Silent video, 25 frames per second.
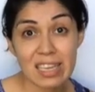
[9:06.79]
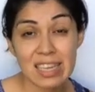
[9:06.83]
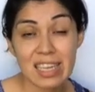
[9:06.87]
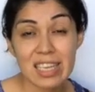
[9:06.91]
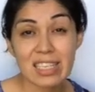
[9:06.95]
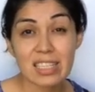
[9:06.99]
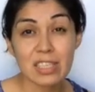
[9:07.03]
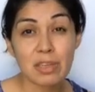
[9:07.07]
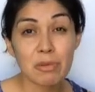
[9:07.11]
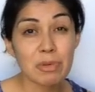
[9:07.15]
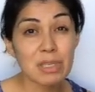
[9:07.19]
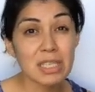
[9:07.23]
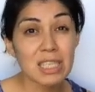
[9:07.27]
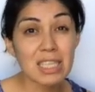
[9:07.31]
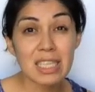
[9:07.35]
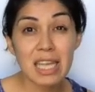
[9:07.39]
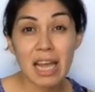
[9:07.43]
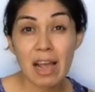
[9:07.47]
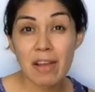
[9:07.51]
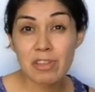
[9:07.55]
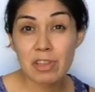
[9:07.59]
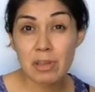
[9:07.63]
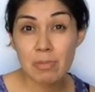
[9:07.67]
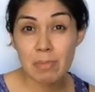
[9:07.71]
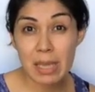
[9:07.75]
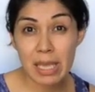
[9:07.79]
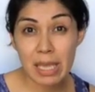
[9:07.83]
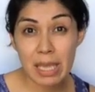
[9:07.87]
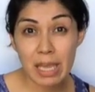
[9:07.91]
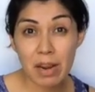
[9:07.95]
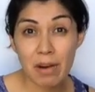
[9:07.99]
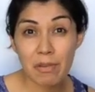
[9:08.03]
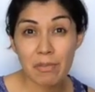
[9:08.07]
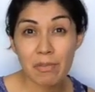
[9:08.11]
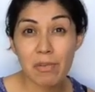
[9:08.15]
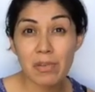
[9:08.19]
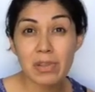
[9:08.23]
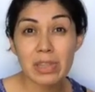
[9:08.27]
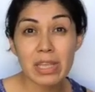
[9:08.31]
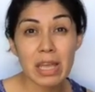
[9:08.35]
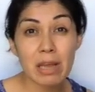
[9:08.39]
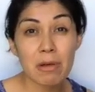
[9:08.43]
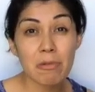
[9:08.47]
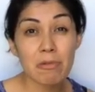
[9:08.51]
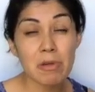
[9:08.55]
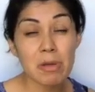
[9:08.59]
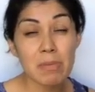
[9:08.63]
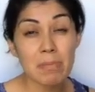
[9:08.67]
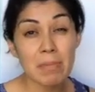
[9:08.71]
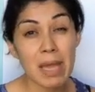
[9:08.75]
So we just have to be careful that
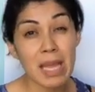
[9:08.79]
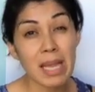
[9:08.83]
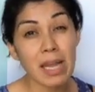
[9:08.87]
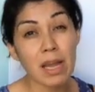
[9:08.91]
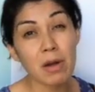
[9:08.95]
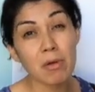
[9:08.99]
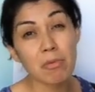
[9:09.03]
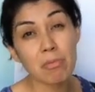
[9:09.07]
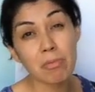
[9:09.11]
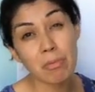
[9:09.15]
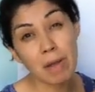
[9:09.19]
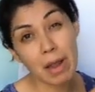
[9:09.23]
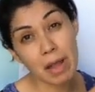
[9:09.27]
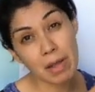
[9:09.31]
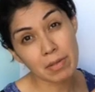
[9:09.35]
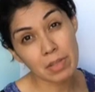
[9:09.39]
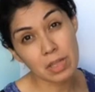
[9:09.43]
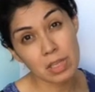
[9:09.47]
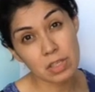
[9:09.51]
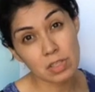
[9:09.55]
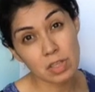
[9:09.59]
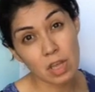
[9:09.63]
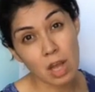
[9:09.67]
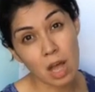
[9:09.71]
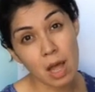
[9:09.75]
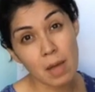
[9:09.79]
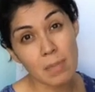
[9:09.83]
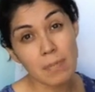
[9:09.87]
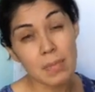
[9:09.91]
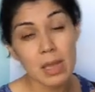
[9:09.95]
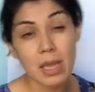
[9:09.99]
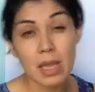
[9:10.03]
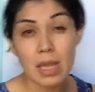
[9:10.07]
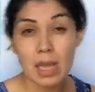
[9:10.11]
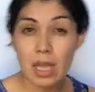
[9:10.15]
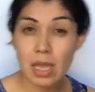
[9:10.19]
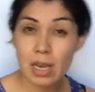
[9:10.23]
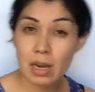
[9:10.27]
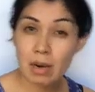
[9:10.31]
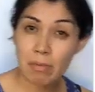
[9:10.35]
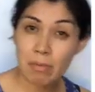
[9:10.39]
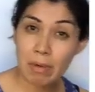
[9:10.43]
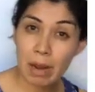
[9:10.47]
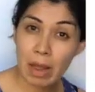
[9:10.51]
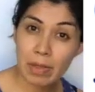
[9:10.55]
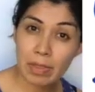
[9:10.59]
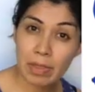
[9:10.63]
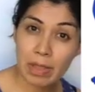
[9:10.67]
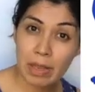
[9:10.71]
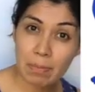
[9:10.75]
we make a rounded top and a
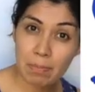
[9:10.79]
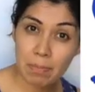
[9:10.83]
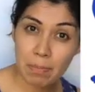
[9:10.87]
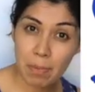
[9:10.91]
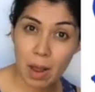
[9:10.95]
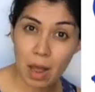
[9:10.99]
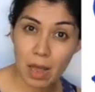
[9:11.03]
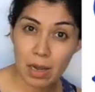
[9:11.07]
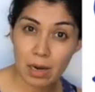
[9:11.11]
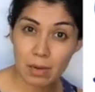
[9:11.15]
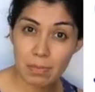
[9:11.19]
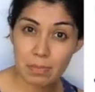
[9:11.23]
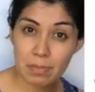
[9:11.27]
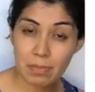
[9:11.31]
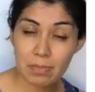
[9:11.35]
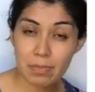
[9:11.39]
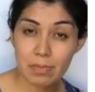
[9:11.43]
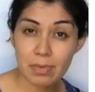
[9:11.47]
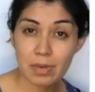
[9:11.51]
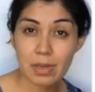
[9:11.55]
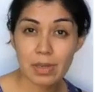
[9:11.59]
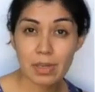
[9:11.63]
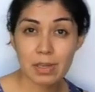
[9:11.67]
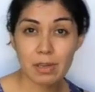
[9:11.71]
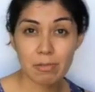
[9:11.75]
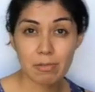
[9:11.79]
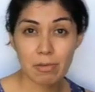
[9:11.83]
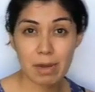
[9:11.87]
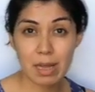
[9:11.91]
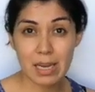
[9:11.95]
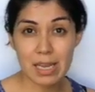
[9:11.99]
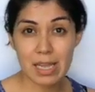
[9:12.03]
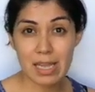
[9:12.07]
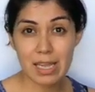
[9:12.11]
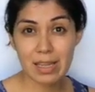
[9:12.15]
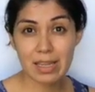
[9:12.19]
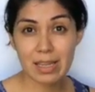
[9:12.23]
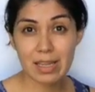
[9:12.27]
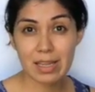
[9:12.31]
rounded bottom. Ready?